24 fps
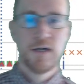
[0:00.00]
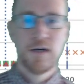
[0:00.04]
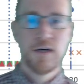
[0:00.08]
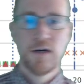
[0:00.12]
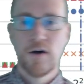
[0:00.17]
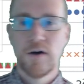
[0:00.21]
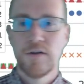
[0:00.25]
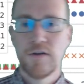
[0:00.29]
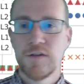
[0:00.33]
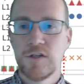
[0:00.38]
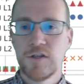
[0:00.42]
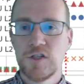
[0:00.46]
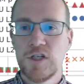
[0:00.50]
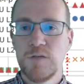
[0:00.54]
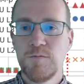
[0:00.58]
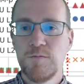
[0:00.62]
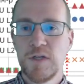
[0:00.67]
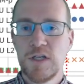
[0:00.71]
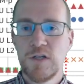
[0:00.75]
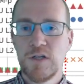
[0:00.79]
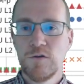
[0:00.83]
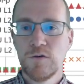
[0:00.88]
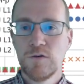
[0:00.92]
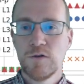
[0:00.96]
On the
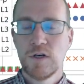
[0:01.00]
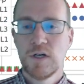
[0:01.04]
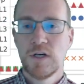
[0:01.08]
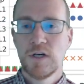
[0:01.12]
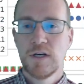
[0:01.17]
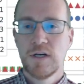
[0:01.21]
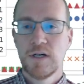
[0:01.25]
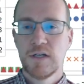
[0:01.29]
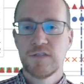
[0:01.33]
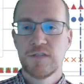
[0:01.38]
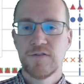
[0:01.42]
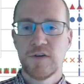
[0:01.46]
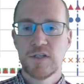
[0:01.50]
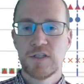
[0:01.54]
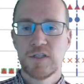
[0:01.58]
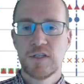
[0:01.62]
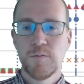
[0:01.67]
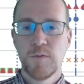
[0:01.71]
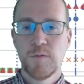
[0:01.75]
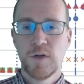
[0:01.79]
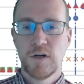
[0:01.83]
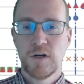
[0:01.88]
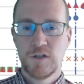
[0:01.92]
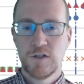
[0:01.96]
GPU, it's very similar.